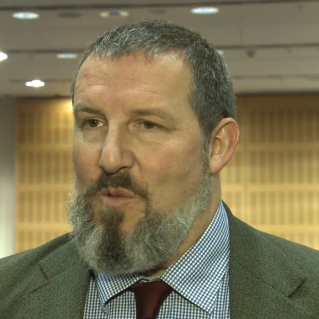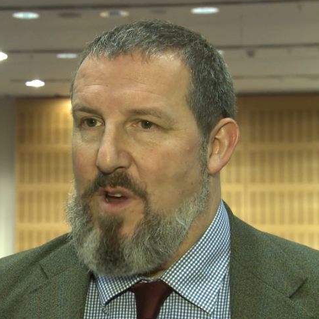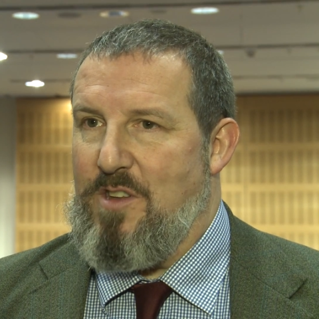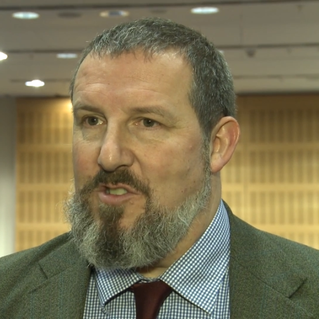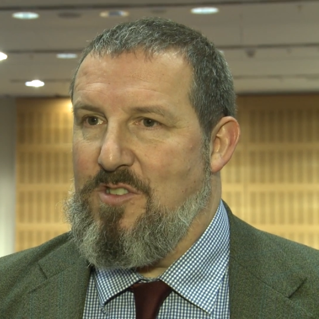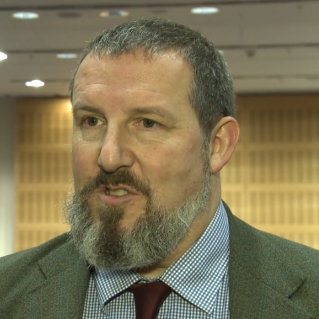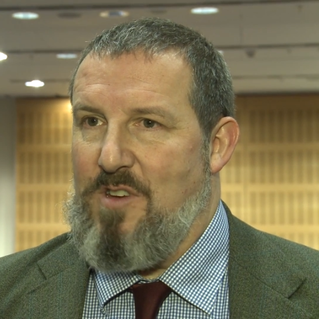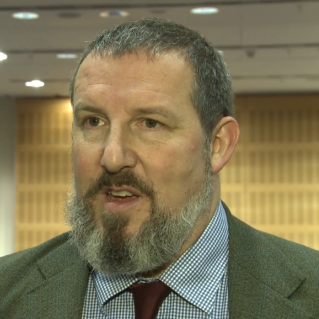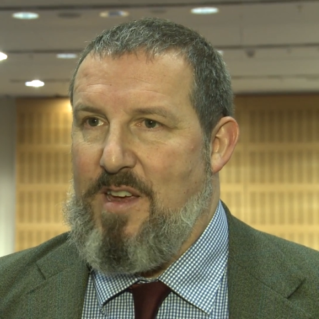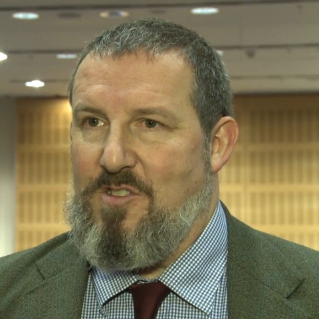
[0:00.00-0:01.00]
One is just
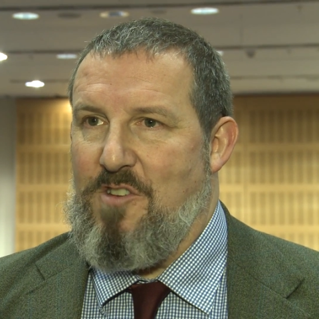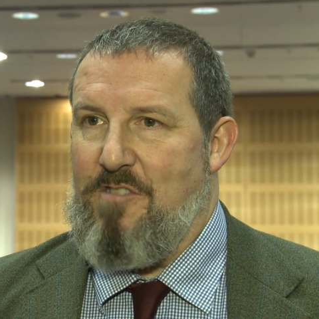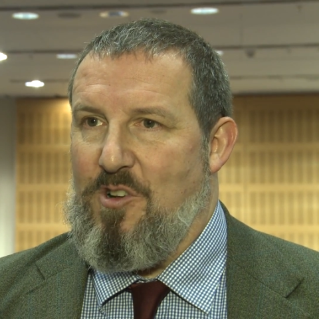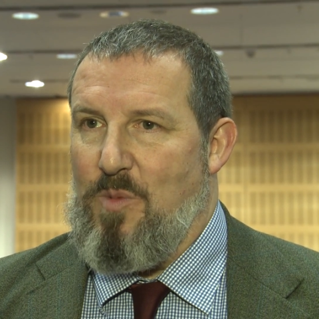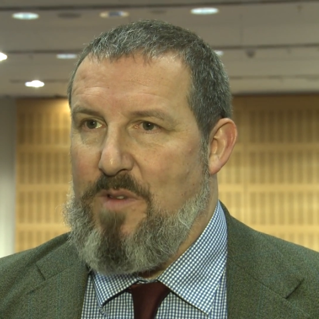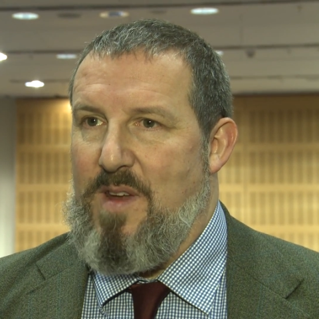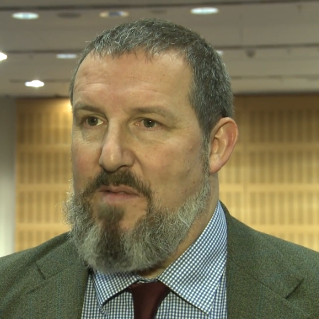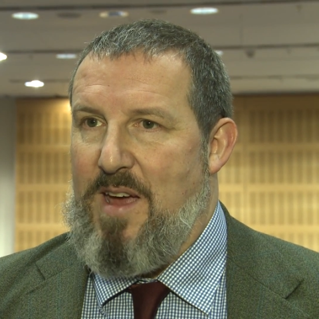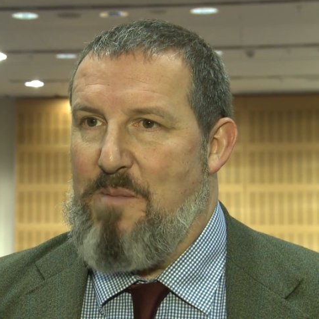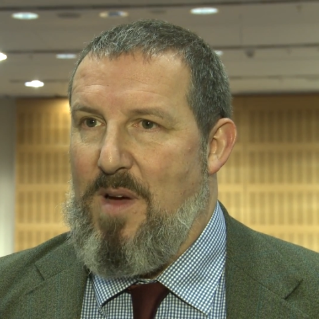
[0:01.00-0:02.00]
historical. We've
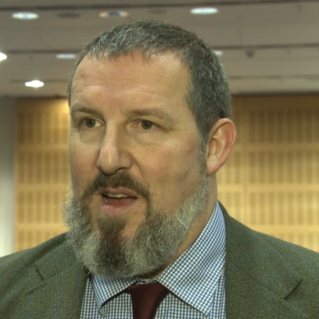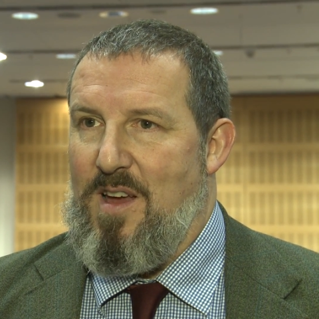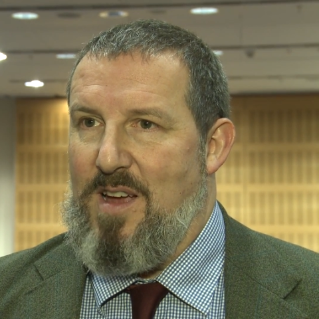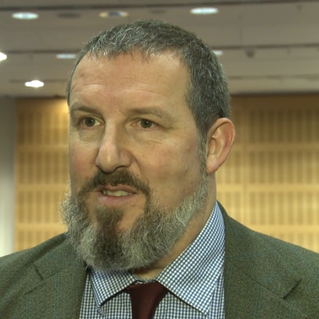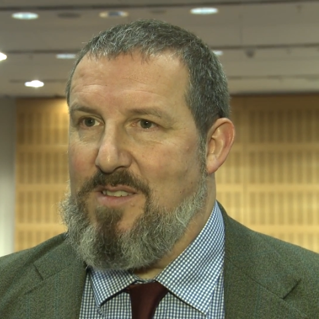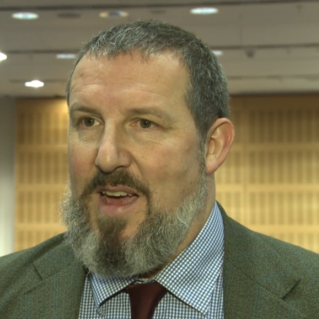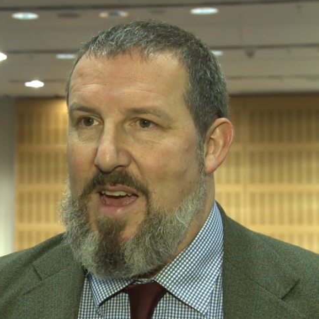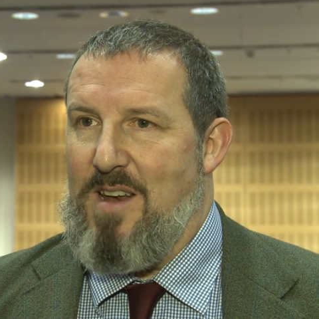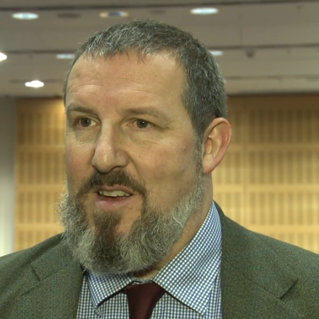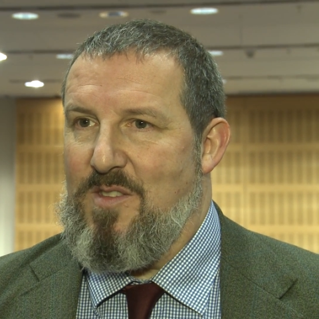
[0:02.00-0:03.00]
never had bylines,
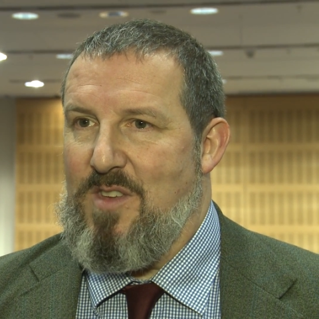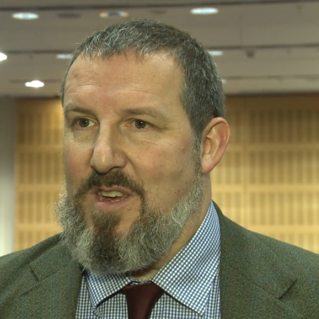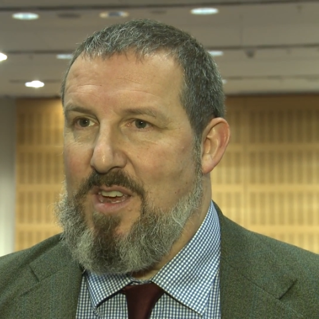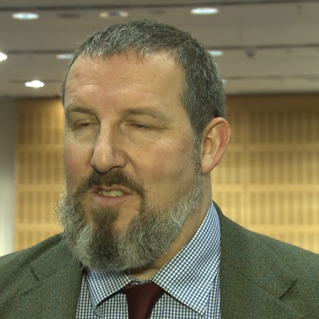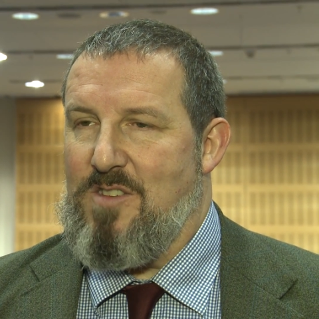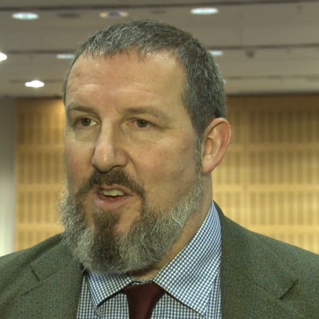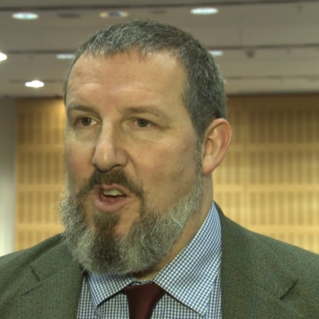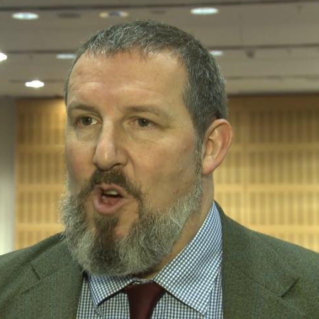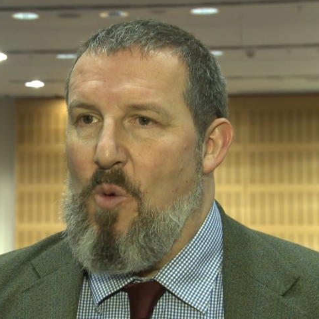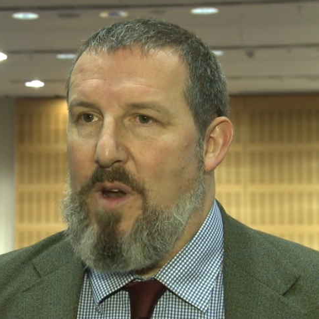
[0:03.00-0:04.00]
and I think it's
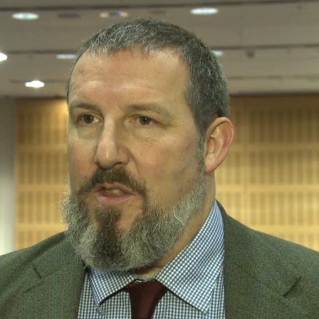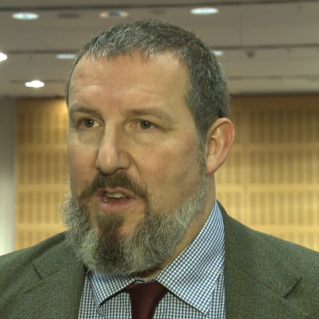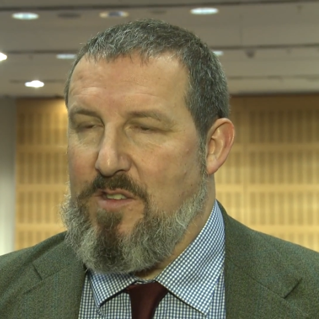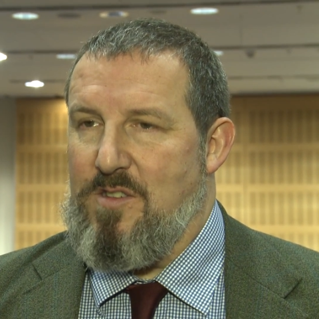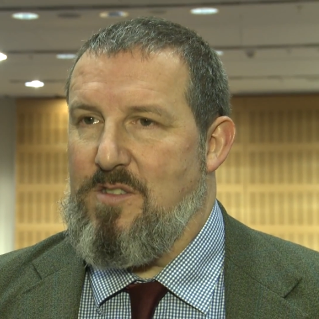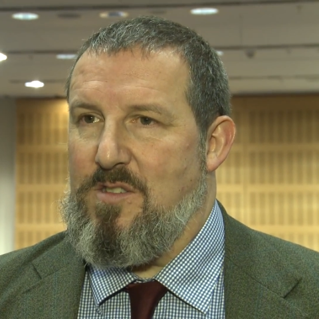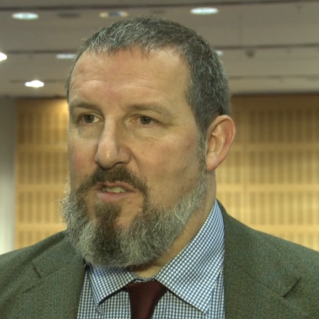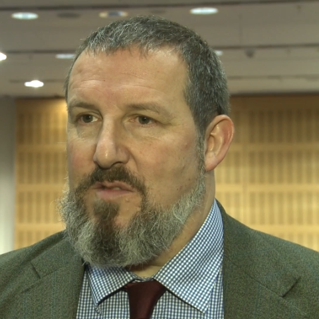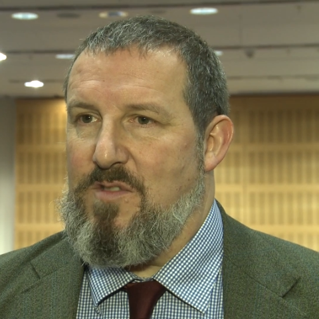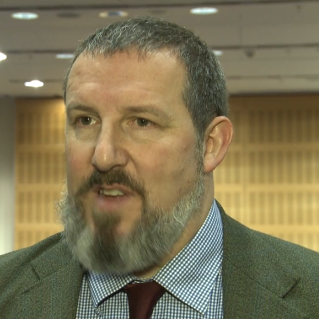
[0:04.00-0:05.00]
one of the things that
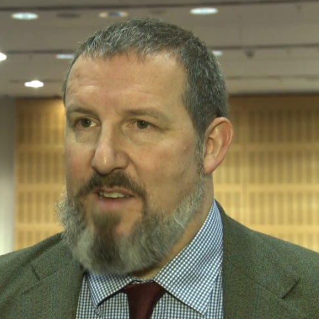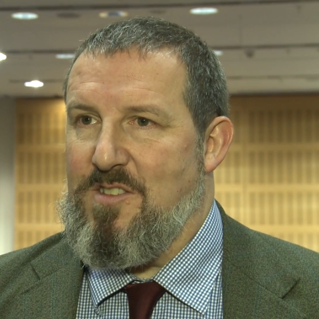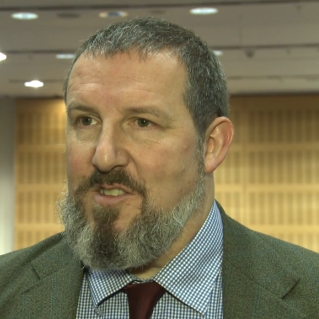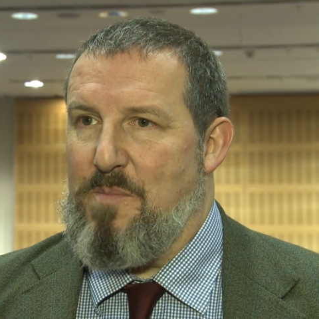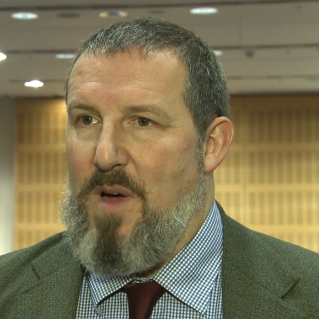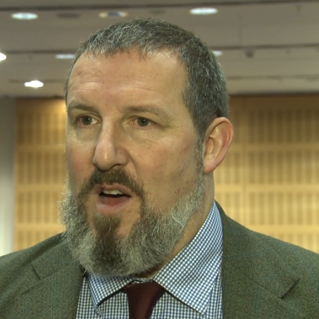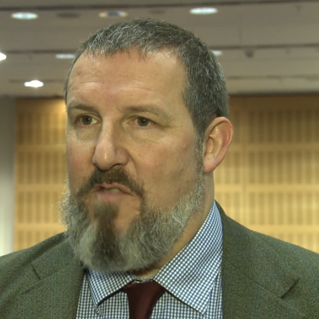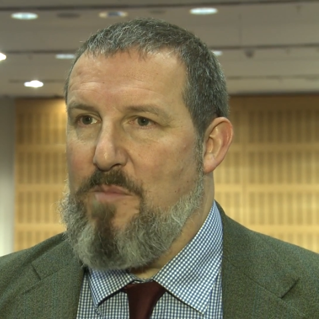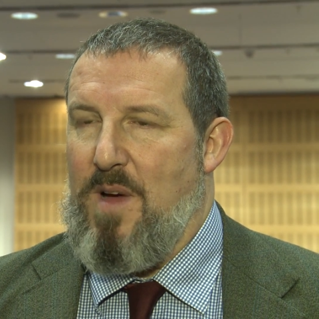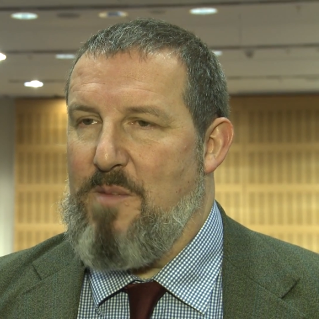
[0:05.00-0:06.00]
sort of sets us apart
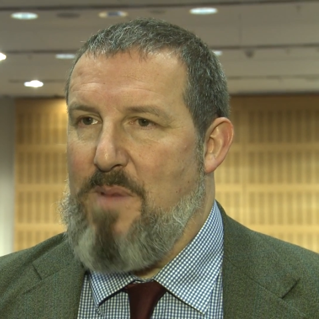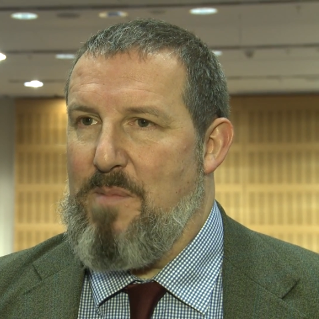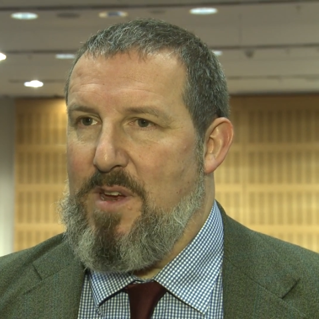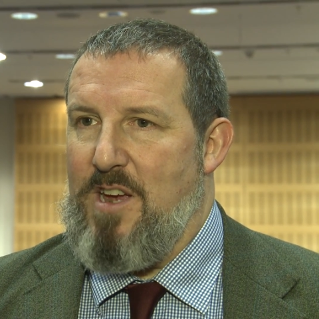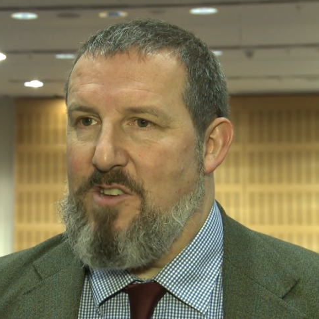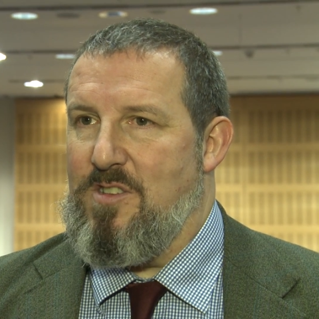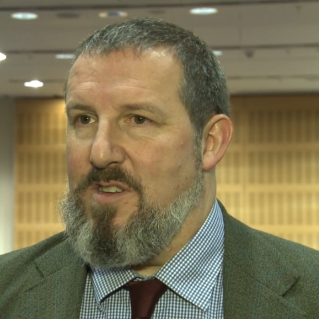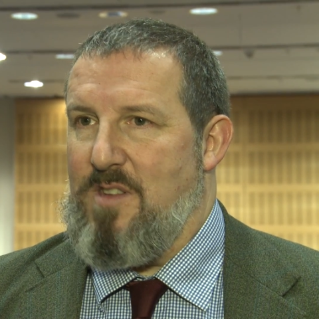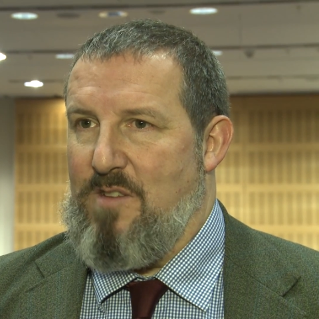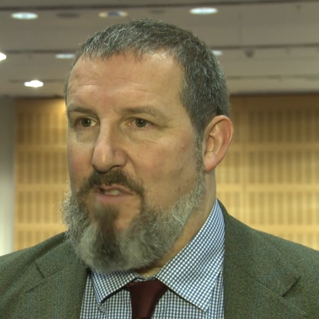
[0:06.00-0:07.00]
from other publications.
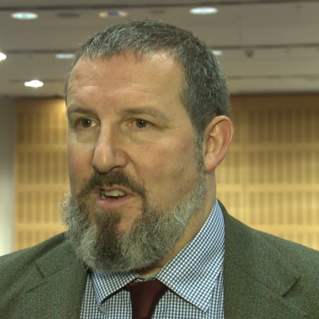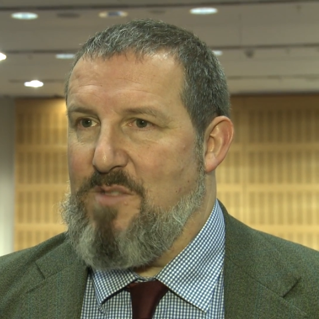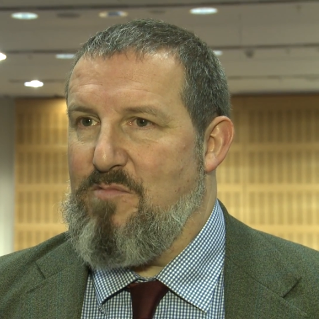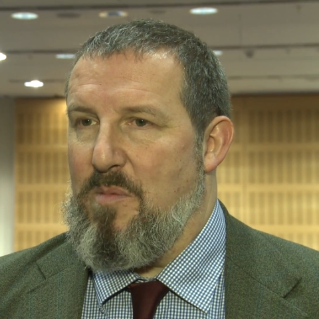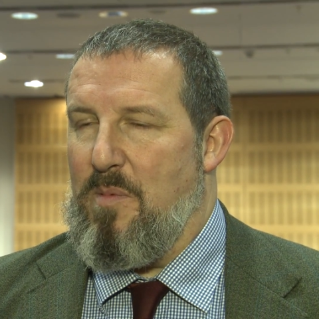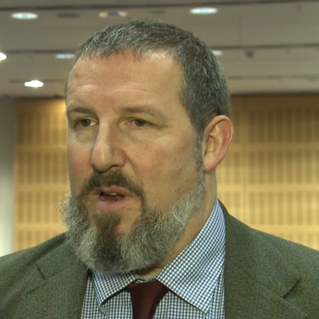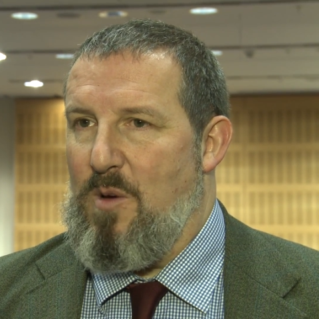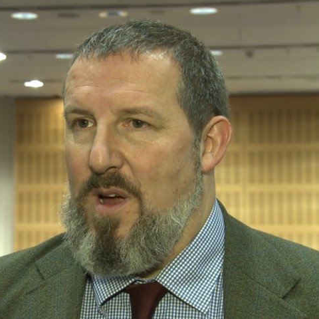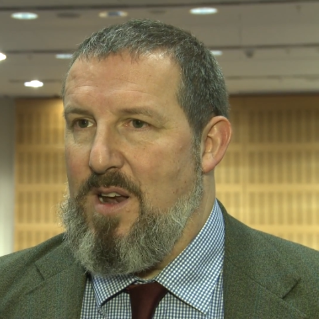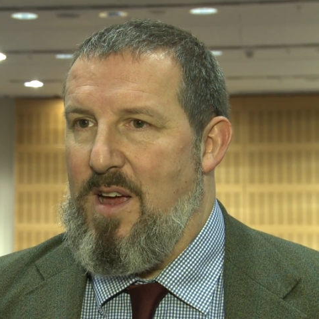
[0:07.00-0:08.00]
I think readers probably
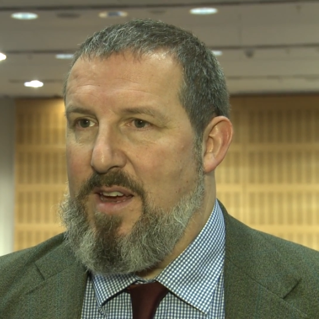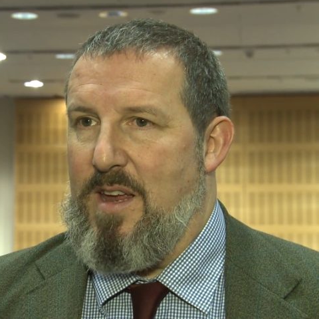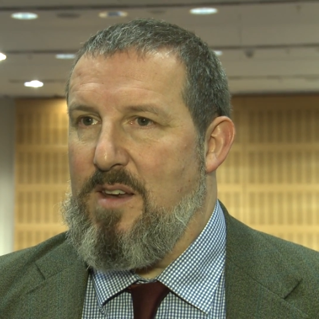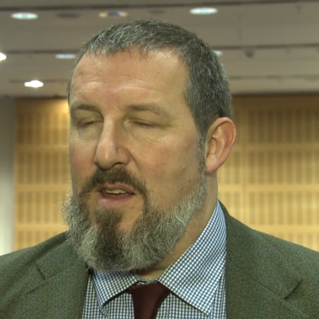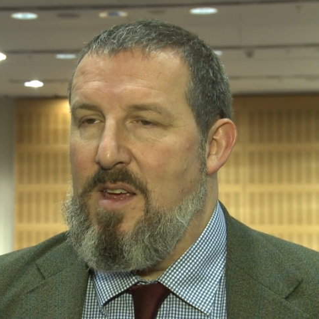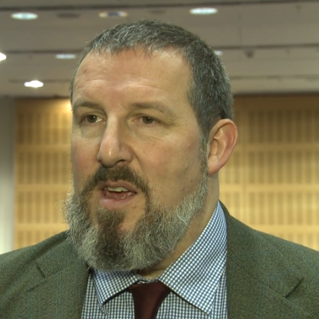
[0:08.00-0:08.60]
quite like it.